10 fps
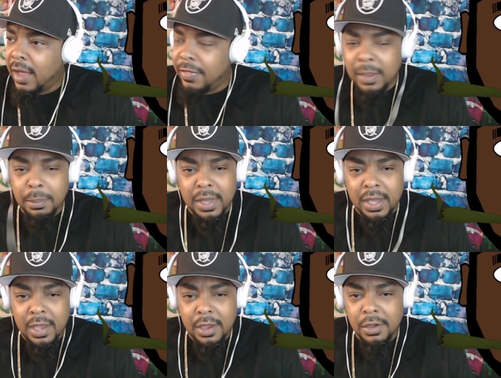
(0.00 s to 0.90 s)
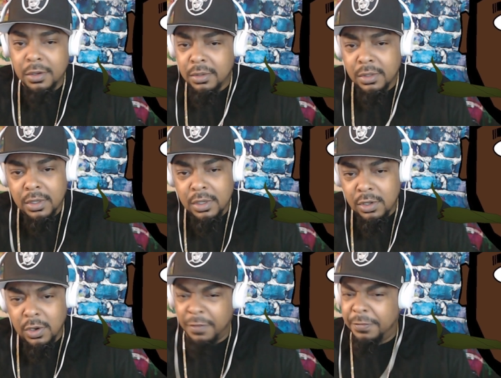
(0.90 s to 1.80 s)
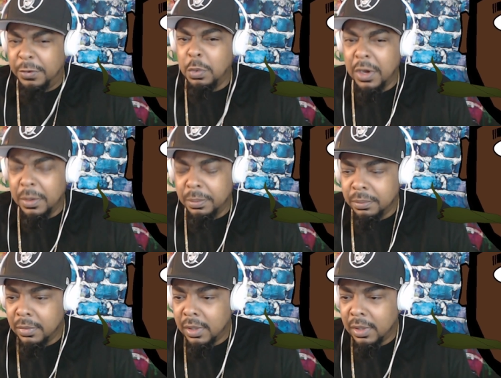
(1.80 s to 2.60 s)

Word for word: I think Big L. You know, a few of them.